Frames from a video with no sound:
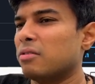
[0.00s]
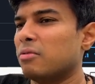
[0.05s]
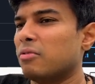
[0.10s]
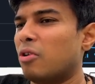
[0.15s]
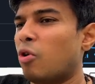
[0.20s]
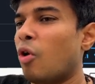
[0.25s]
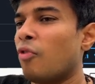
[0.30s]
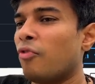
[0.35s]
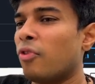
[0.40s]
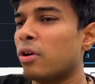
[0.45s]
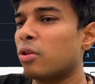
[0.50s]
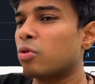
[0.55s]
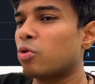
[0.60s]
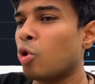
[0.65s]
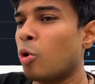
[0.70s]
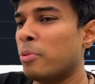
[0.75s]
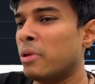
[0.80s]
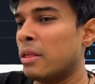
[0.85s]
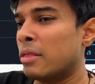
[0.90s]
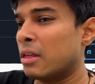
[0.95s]
offers
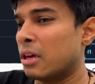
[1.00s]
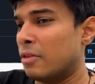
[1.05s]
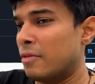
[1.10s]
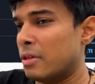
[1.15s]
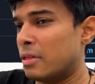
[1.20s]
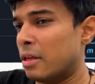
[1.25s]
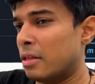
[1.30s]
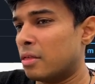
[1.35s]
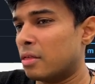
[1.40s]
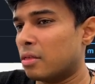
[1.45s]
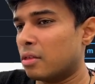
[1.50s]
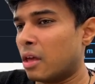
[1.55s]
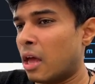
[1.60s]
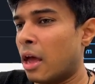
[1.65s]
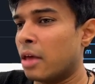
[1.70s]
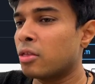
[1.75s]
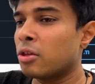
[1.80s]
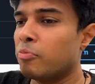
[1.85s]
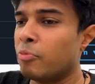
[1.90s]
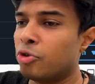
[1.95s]
so many services
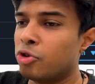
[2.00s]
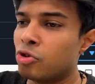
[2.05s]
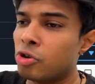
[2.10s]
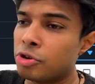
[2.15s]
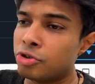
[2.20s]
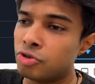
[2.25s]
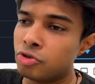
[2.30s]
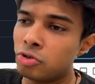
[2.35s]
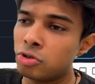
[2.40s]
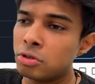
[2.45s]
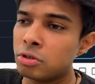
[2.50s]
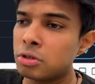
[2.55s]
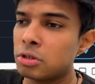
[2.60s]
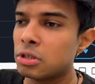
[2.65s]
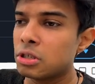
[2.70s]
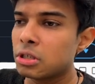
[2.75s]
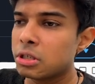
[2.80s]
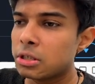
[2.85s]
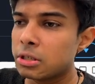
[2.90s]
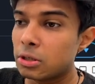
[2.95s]
as compared to Azure.
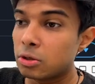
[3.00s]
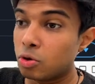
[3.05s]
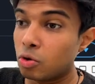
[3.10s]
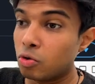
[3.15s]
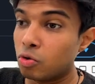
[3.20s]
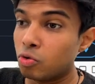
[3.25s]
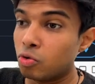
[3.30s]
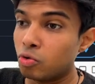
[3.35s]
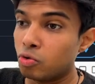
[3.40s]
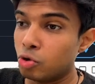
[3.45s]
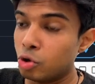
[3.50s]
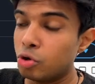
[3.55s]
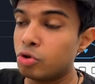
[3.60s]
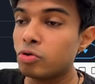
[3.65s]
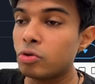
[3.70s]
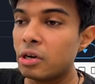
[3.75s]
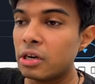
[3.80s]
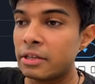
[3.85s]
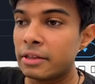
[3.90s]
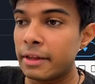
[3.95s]
So you need
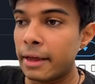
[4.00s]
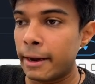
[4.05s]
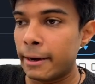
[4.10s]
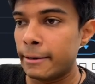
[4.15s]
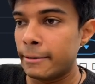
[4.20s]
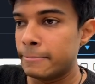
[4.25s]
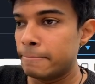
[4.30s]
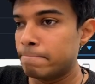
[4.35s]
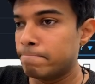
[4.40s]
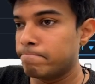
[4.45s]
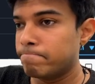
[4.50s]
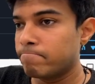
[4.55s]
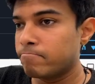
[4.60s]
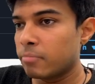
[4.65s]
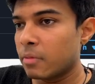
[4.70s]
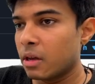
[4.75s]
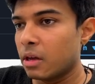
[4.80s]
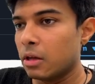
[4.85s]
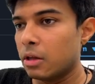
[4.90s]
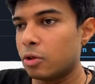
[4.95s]
to learn that.
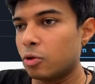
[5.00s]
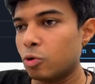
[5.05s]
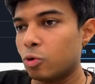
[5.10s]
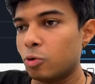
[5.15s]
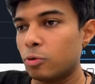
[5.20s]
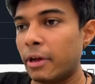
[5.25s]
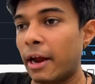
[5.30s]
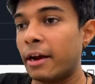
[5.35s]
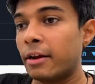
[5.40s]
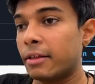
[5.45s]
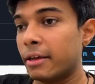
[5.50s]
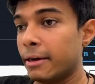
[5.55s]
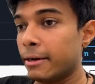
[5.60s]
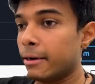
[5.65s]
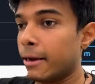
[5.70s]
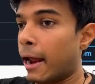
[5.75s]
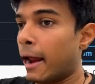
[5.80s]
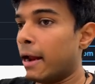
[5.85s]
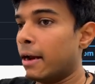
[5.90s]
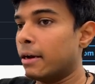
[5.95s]
So that's
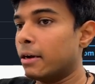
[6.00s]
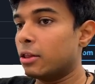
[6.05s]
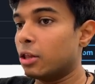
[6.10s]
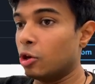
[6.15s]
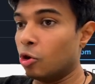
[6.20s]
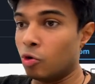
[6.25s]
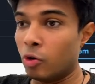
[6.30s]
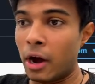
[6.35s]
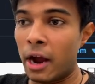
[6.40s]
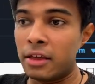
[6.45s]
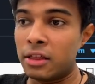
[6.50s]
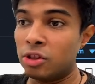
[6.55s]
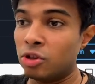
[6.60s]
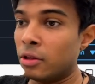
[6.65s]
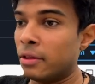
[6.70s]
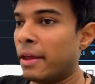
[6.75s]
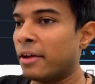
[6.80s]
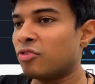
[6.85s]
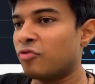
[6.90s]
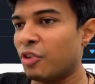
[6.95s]
it, and see you guys in the
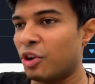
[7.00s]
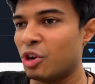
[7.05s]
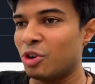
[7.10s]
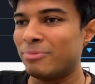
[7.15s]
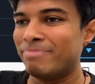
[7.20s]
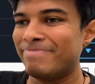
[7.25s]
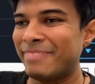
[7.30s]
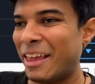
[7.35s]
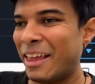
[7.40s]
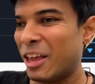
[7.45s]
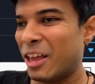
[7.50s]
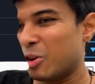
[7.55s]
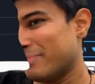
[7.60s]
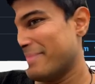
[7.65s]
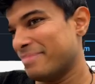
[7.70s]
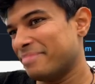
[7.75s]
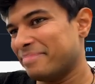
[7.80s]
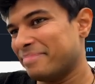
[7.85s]
next video. Thank you.